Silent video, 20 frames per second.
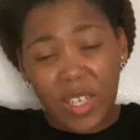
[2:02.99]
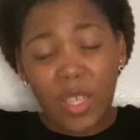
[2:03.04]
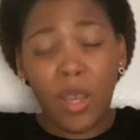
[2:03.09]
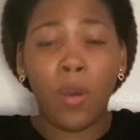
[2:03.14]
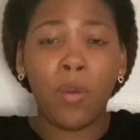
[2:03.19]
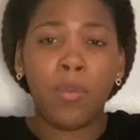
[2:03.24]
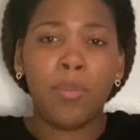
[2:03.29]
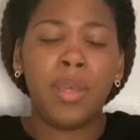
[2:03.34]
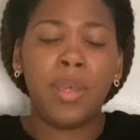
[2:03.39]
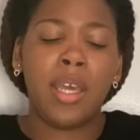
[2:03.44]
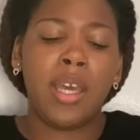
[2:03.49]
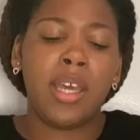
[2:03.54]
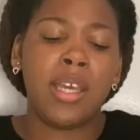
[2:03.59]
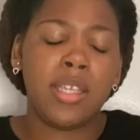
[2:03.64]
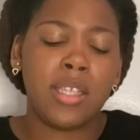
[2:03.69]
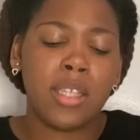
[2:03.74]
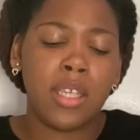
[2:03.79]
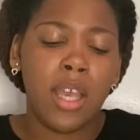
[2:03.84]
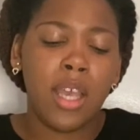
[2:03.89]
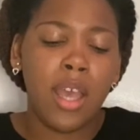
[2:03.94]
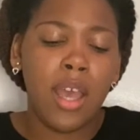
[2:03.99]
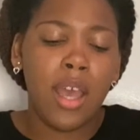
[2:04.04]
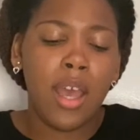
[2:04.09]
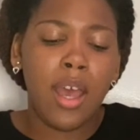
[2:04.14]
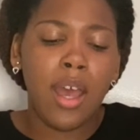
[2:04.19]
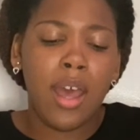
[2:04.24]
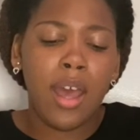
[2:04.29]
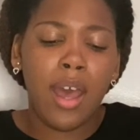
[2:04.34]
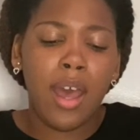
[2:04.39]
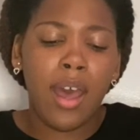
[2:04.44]
video because
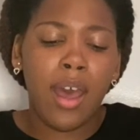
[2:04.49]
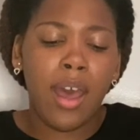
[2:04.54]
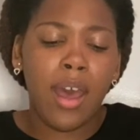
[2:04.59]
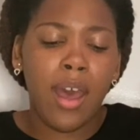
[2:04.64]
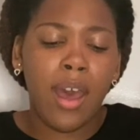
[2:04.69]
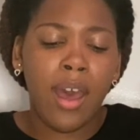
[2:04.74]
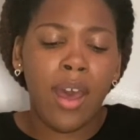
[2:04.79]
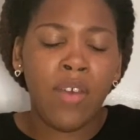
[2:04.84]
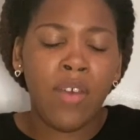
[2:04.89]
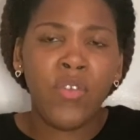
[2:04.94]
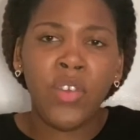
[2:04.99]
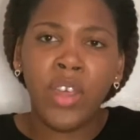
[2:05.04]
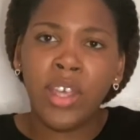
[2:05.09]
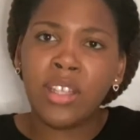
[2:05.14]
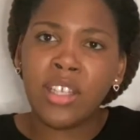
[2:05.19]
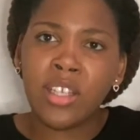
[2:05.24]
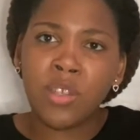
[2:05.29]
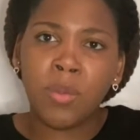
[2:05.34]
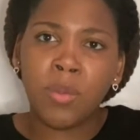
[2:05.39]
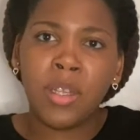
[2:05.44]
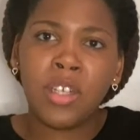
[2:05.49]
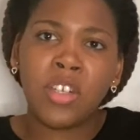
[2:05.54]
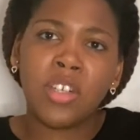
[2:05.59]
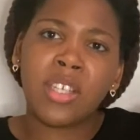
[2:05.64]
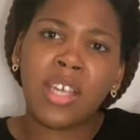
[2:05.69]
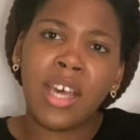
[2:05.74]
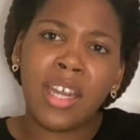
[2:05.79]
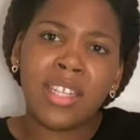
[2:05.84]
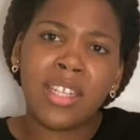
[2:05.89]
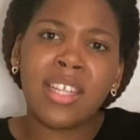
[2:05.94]
I feel like this
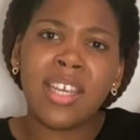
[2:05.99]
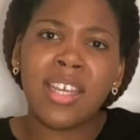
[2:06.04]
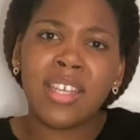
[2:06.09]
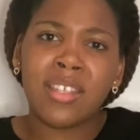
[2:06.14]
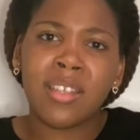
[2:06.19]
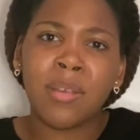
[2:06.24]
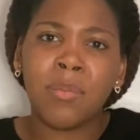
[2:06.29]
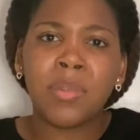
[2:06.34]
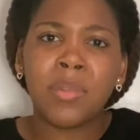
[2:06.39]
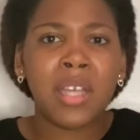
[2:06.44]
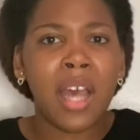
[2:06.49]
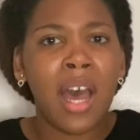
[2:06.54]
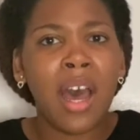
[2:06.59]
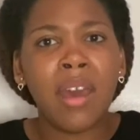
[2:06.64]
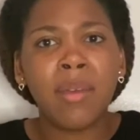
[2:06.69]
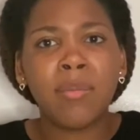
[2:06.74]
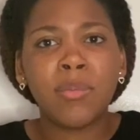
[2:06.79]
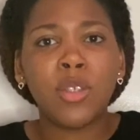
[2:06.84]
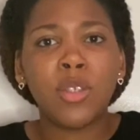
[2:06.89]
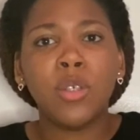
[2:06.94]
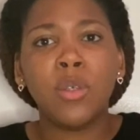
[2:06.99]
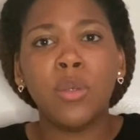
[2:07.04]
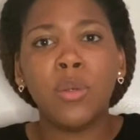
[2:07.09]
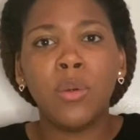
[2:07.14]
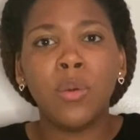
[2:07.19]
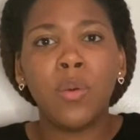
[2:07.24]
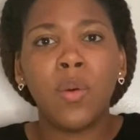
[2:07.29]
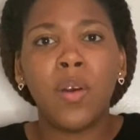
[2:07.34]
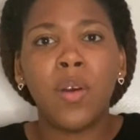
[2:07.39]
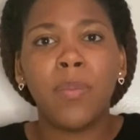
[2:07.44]
one just kind of takes some time
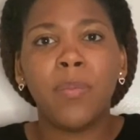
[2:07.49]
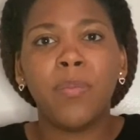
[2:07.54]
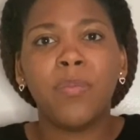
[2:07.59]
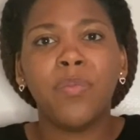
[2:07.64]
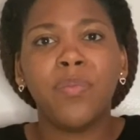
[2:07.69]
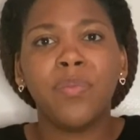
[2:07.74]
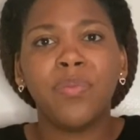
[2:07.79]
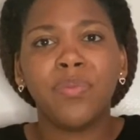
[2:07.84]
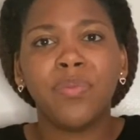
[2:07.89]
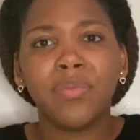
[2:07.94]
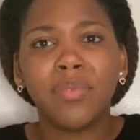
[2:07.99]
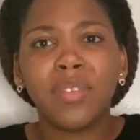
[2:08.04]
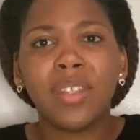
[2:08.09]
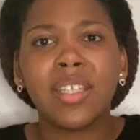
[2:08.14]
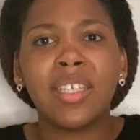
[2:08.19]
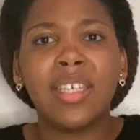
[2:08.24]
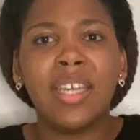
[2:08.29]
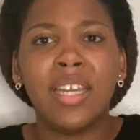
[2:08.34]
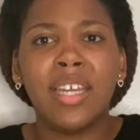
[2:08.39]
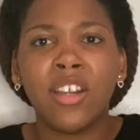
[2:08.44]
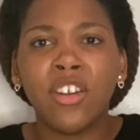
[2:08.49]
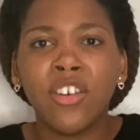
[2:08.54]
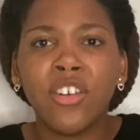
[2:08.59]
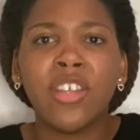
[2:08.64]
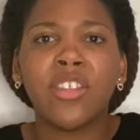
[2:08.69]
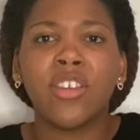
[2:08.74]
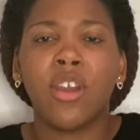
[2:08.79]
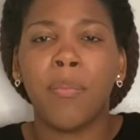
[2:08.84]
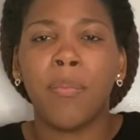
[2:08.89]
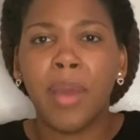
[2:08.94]
to
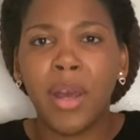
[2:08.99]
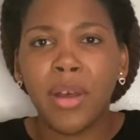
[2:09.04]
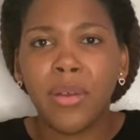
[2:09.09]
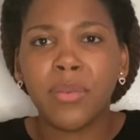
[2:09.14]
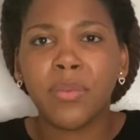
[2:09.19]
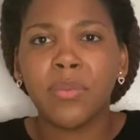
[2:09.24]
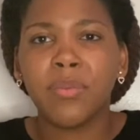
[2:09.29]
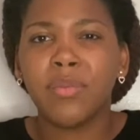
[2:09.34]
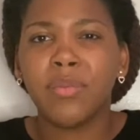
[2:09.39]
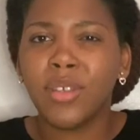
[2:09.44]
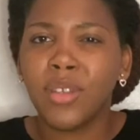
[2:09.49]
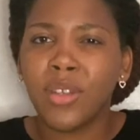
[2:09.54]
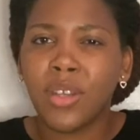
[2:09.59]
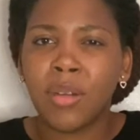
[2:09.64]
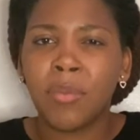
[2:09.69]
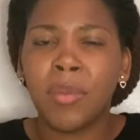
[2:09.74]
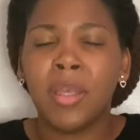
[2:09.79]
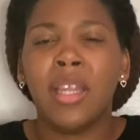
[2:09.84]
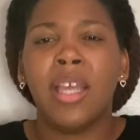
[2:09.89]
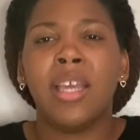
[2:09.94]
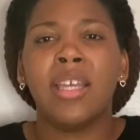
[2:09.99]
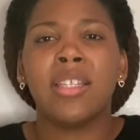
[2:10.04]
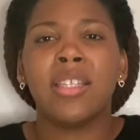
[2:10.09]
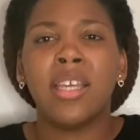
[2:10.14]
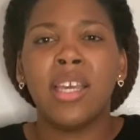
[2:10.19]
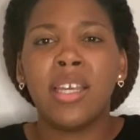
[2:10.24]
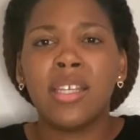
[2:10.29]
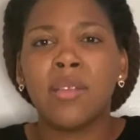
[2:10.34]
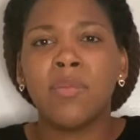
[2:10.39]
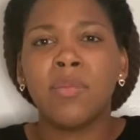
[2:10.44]
get underneath our belt. You know what I mean?
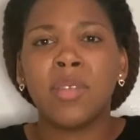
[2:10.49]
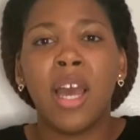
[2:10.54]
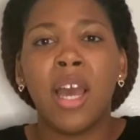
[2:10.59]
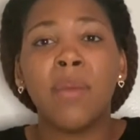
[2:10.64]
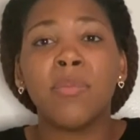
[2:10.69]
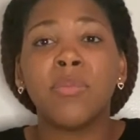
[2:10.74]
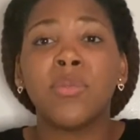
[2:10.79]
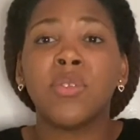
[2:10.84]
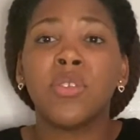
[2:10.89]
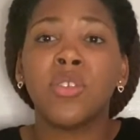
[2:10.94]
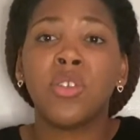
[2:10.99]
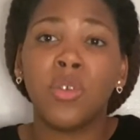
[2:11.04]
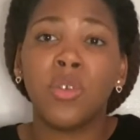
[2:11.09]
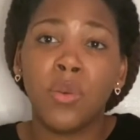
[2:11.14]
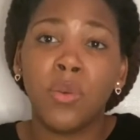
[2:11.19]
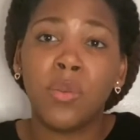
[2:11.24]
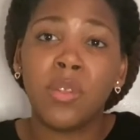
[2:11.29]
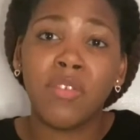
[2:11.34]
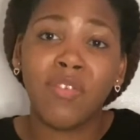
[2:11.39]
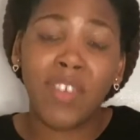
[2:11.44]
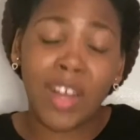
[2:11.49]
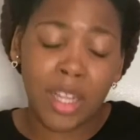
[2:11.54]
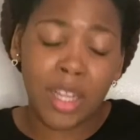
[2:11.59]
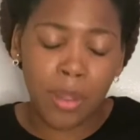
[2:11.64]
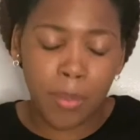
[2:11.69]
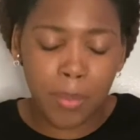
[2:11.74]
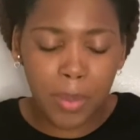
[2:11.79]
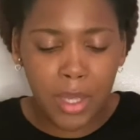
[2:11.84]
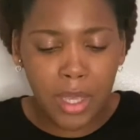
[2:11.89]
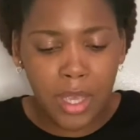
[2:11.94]
Like it takes some time to
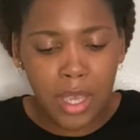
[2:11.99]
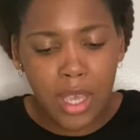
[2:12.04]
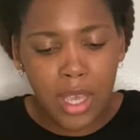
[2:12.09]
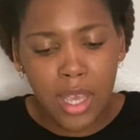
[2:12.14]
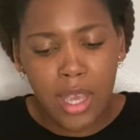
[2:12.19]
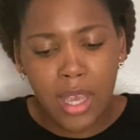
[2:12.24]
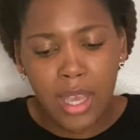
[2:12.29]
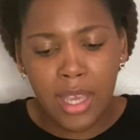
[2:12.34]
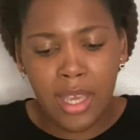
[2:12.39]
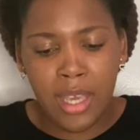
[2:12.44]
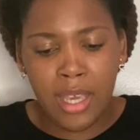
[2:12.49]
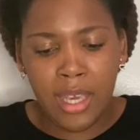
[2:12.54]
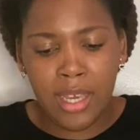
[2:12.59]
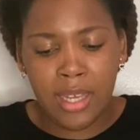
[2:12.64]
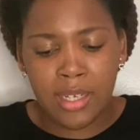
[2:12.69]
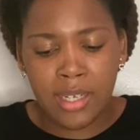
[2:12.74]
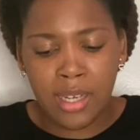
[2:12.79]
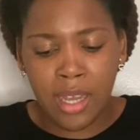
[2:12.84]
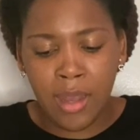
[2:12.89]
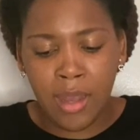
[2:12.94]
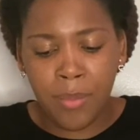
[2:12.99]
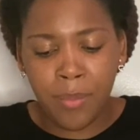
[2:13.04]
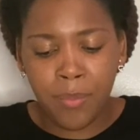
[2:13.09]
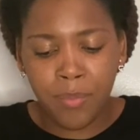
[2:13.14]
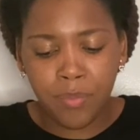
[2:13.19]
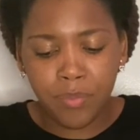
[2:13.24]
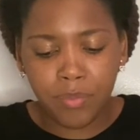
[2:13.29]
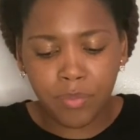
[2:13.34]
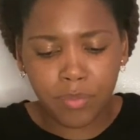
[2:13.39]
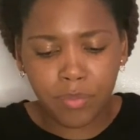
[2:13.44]
develop.
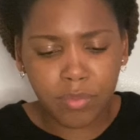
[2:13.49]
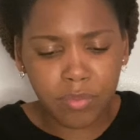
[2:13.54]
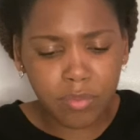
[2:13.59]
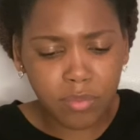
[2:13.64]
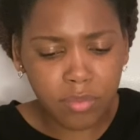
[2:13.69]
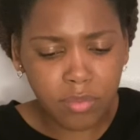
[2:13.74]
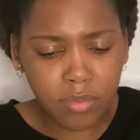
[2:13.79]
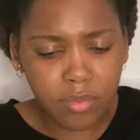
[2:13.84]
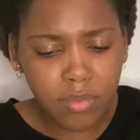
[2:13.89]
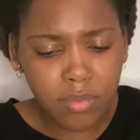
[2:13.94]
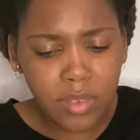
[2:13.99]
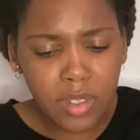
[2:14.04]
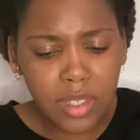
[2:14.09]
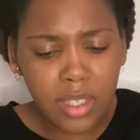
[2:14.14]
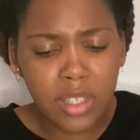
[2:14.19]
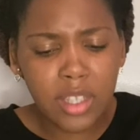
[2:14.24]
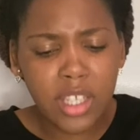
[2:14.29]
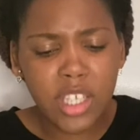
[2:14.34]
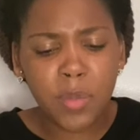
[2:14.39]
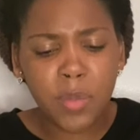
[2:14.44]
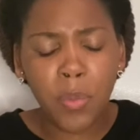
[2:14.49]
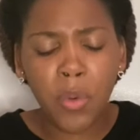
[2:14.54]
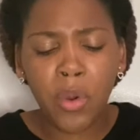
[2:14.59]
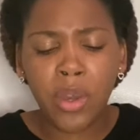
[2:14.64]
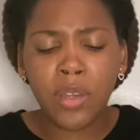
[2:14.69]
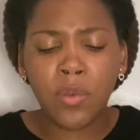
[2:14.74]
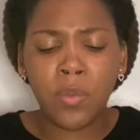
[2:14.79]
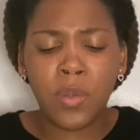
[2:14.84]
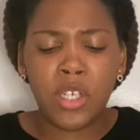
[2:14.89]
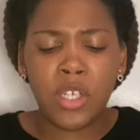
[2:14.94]
And
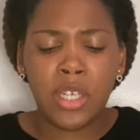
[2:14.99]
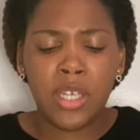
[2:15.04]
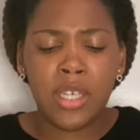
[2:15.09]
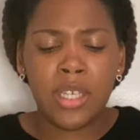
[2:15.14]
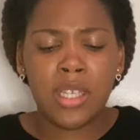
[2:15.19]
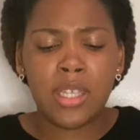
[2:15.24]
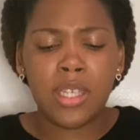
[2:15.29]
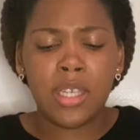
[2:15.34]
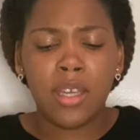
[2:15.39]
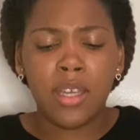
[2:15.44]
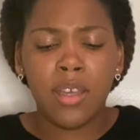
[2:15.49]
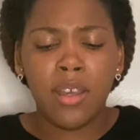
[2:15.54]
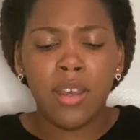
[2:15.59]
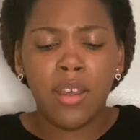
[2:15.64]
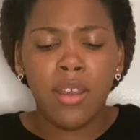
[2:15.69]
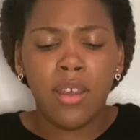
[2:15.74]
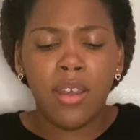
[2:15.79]
this point, which is